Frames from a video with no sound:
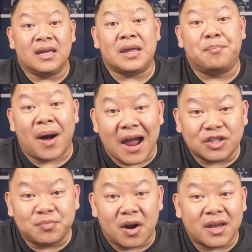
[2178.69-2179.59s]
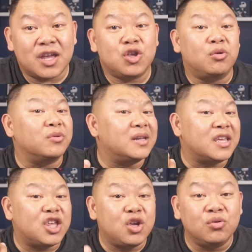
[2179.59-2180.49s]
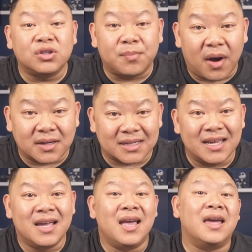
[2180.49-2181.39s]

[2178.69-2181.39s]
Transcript: In a buyer's market, you don't need a huge deposit.